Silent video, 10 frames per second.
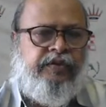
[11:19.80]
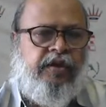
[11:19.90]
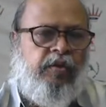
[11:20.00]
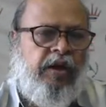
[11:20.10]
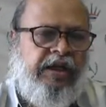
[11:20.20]

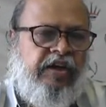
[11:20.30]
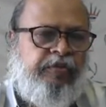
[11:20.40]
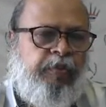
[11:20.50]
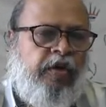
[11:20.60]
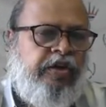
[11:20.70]
What else?
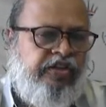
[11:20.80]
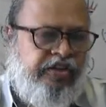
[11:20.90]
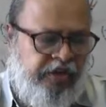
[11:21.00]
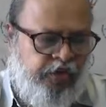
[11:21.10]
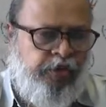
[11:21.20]
Pawn is
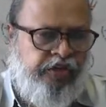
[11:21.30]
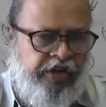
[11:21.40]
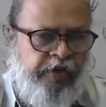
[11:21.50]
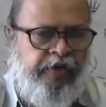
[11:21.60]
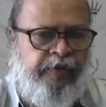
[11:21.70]
to be
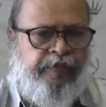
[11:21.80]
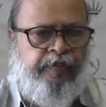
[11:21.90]
saved.